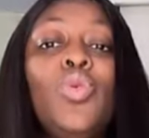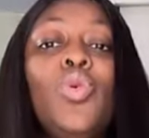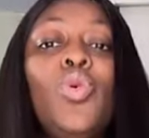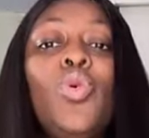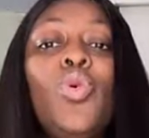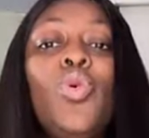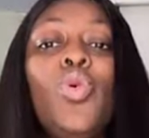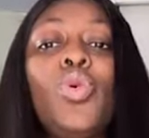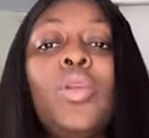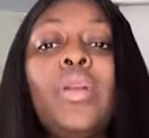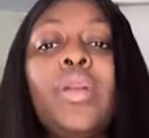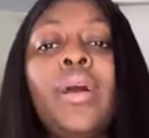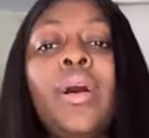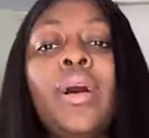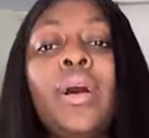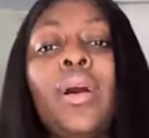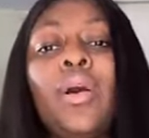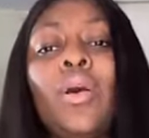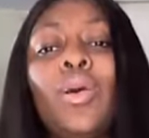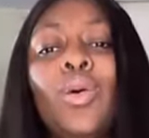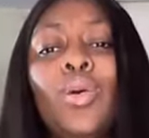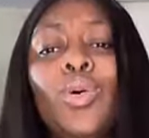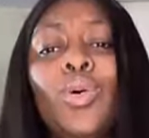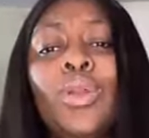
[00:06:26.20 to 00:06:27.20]

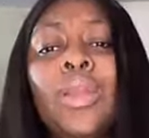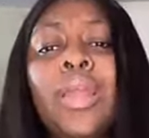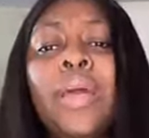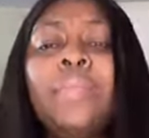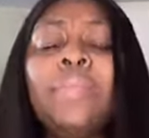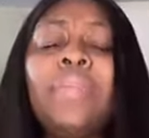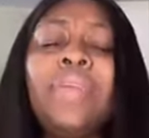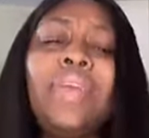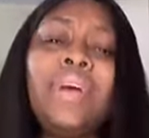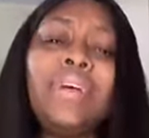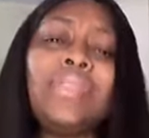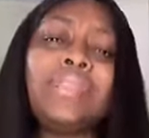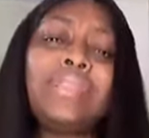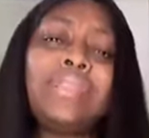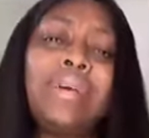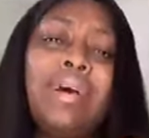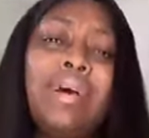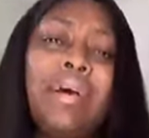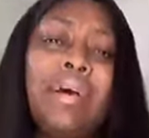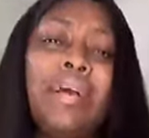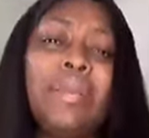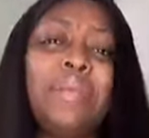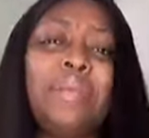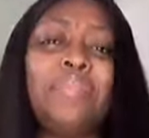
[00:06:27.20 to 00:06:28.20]
No, let me
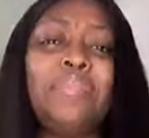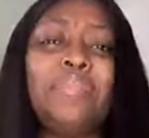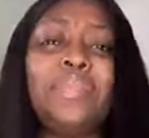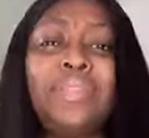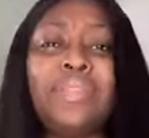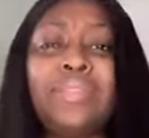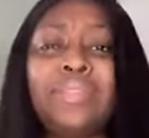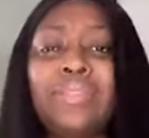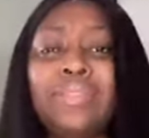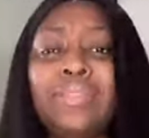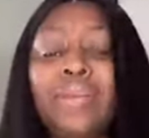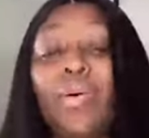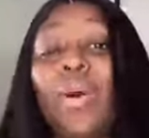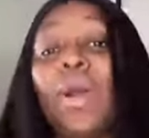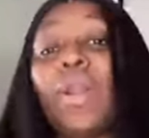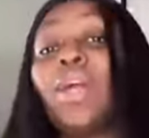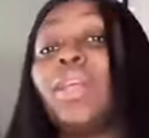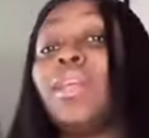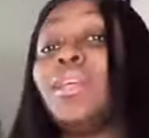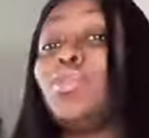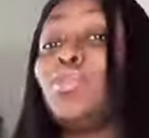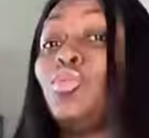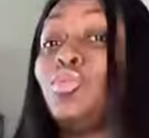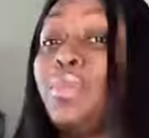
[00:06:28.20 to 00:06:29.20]
answer her a bit. Now,
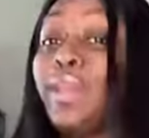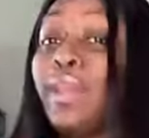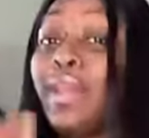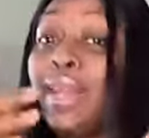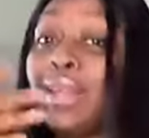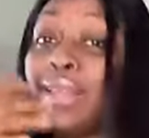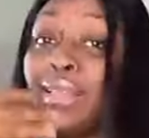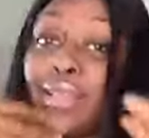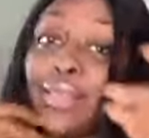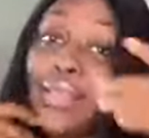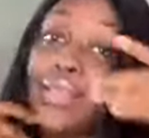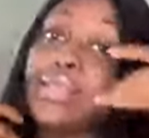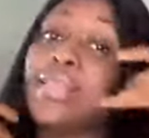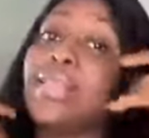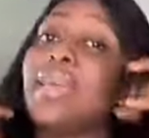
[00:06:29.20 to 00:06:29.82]
why are they doing me like